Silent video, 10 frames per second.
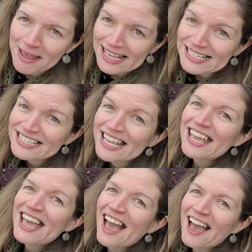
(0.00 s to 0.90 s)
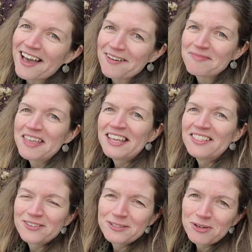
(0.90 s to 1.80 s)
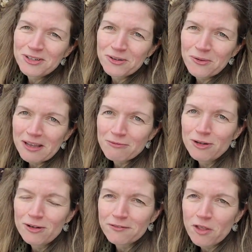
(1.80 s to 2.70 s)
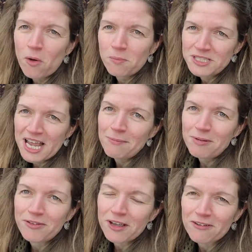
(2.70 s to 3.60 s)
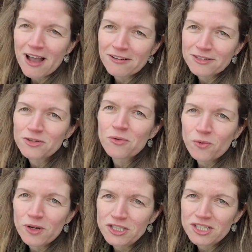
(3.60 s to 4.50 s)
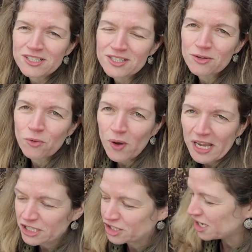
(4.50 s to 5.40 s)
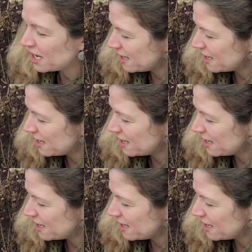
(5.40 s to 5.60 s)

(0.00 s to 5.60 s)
mess. There's one quick rule of thumb to help you figure out which is which.